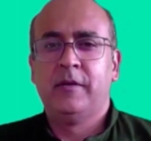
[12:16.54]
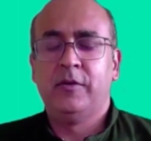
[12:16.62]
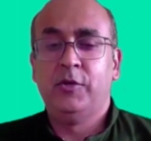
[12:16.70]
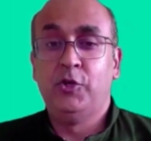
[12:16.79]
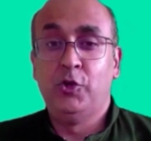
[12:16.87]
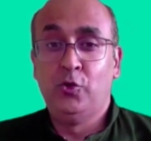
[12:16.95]

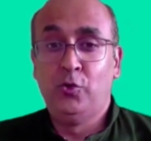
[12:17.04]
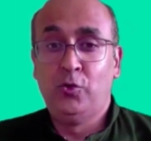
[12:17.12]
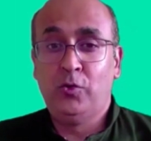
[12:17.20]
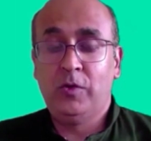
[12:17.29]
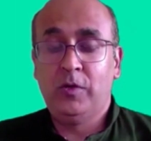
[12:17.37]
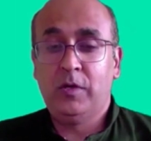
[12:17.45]

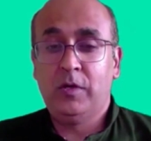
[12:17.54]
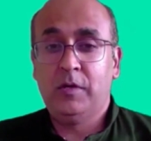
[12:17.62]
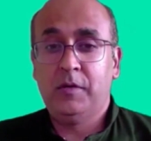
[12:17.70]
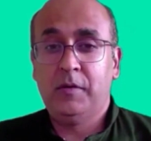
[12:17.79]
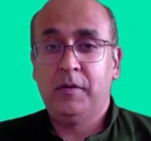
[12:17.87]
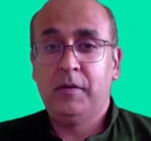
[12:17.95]
You
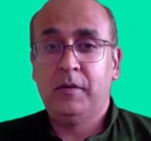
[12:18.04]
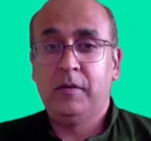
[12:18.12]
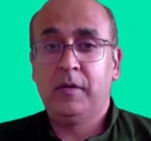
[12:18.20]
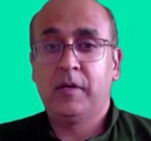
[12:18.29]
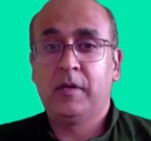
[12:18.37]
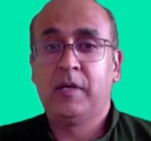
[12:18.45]

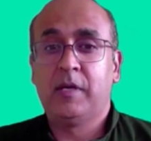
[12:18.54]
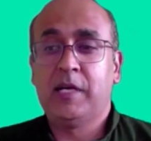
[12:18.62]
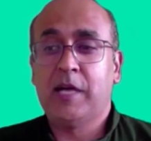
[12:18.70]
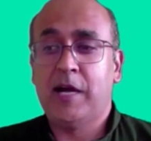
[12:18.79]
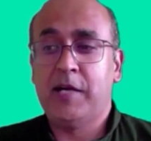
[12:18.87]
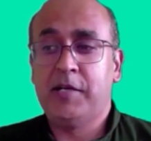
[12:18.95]

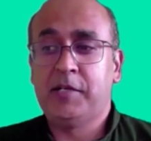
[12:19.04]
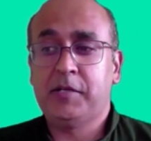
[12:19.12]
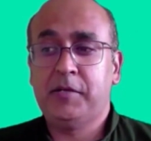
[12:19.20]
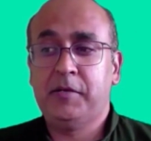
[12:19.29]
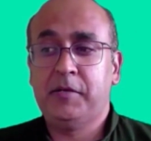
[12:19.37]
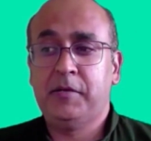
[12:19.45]
can't
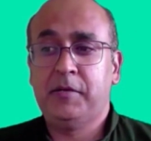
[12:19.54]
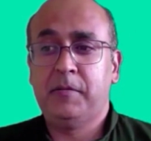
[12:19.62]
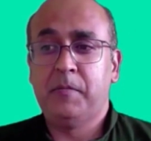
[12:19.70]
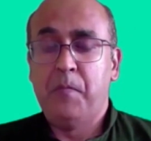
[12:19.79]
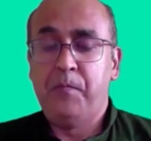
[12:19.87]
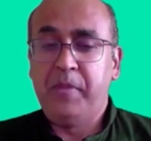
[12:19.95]

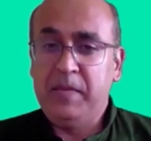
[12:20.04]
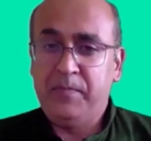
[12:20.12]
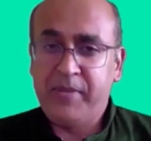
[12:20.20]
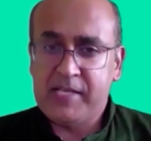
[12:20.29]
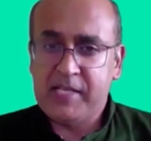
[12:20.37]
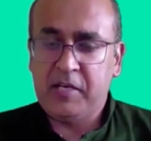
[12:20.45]
be
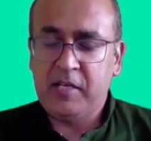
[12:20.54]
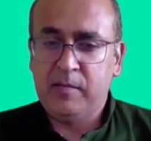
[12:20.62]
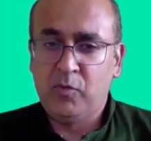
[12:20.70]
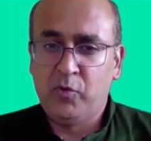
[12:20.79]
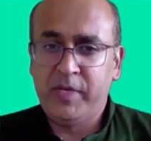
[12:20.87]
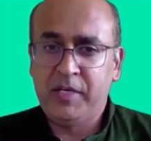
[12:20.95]
present in the
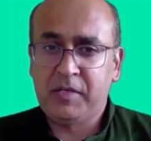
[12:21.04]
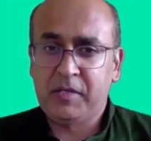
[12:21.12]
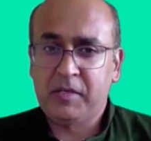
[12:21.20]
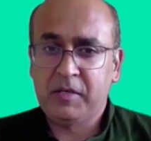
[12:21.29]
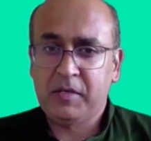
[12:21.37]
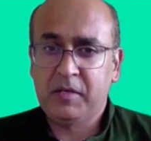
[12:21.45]
moment
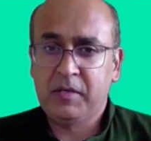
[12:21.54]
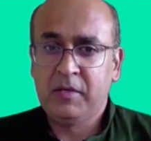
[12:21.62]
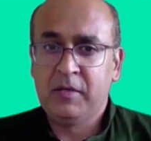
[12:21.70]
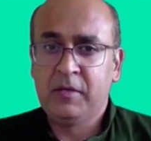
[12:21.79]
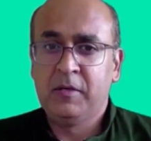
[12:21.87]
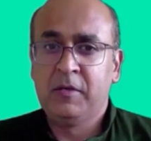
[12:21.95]

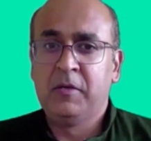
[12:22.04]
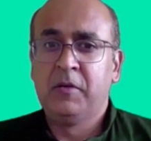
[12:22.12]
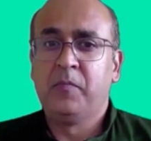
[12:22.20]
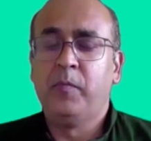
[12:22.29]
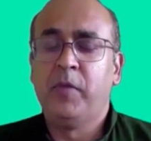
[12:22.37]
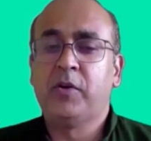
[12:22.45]

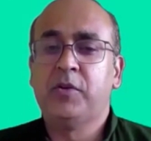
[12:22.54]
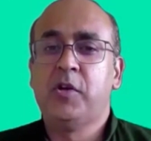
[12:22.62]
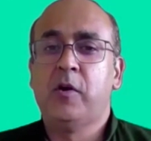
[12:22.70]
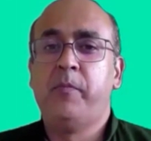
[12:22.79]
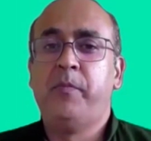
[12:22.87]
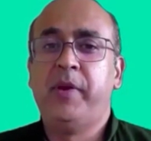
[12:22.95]
because
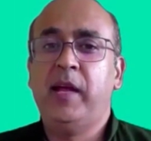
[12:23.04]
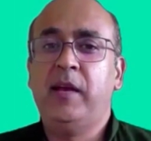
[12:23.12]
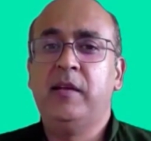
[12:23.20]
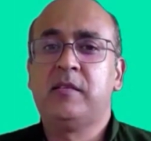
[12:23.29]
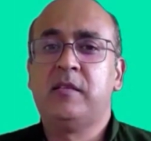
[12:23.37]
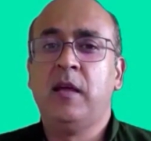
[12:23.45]
your
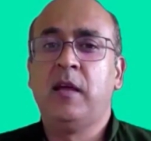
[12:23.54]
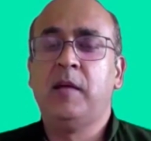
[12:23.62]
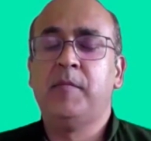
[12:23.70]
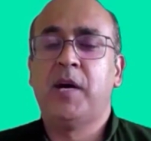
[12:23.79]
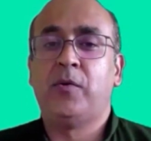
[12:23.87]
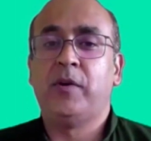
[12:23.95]
brain is thinking
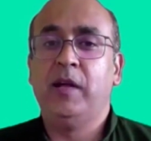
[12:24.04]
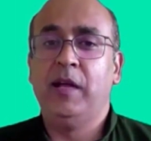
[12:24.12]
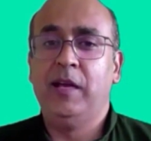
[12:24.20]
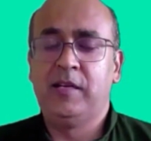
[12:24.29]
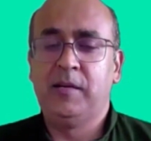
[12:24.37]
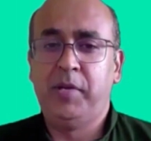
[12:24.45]
about
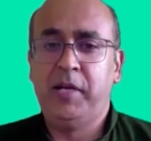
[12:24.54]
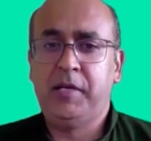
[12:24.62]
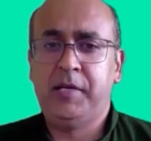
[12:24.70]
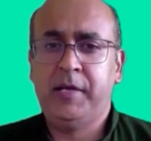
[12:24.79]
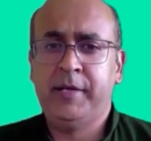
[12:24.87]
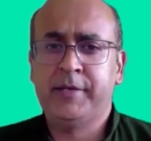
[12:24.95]

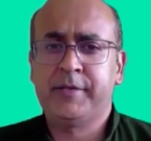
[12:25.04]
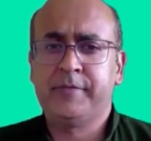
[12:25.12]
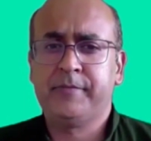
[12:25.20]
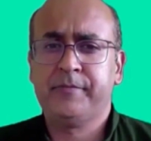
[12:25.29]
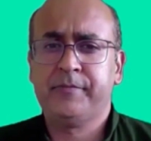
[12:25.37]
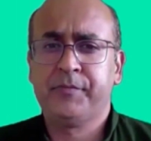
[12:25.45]
incomplete things.
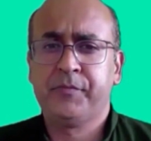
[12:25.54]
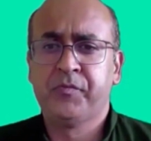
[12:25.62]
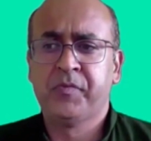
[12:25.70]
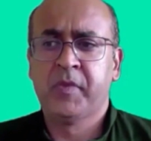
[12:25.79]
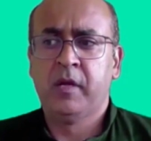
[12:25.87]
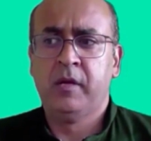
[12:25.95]

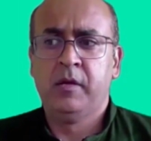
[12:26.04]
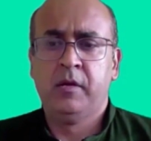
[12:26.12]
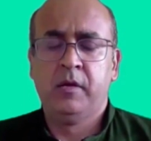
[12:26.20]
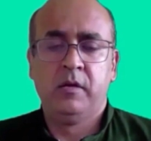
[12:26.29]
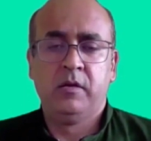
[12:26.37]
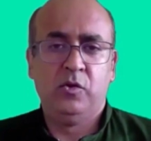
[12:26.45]

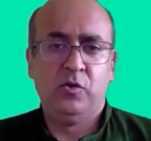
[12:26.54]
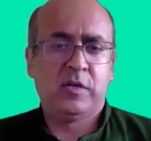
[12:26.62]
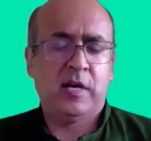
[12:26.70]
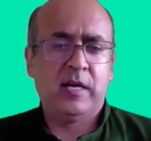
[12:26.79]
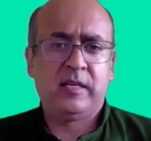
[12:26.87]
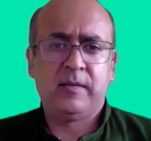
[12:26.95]
You
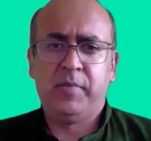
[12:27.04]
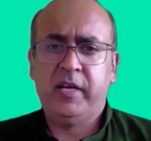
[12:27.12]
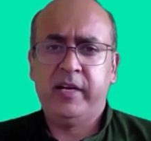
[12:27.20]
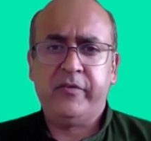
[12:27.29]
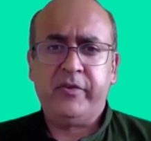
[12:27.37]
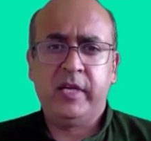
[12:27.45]
can't
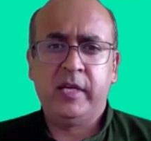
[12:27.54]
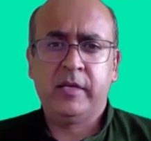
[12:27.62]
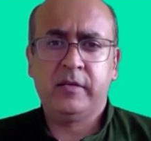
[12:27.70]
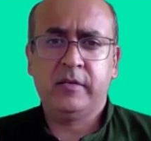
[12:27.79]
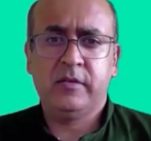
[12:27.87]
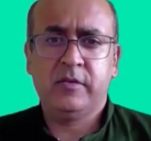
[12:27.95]
complete everything,
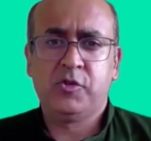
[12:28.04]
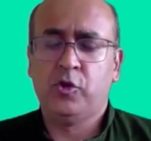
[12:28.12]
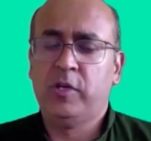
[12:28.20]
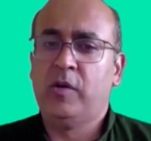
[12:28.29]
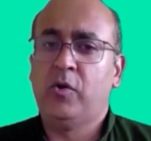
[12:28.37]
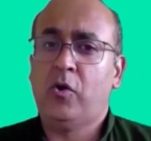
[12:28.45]
so
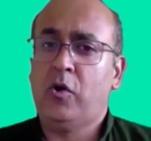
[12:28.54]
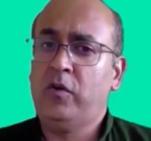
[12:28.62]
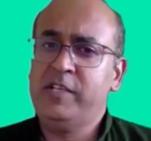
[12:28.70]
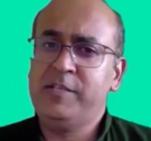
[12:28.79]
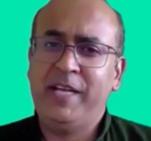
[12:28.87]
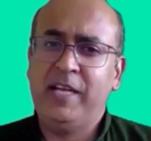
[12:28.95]
there will
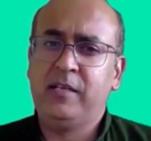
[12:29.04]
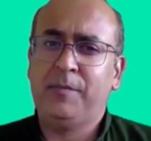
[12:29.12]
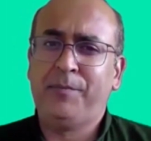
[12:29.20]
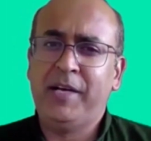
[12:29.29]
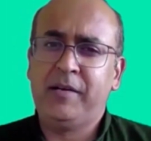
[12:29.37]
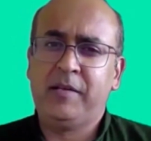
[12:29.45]
always be
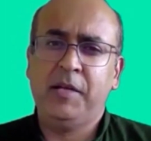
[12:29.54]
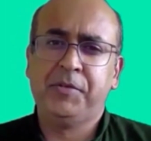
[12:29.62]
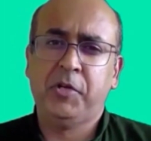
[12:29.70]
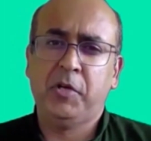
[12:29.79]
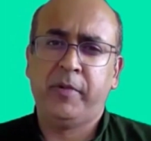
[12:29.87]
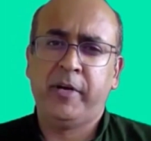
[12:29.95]
incomplete things
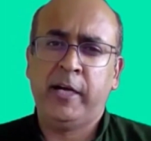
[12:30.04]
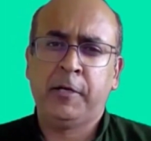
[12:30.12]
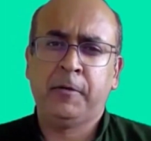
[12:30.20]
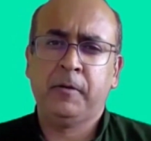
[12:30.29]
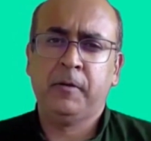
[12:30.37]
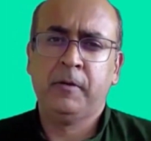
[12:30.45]
in your brain.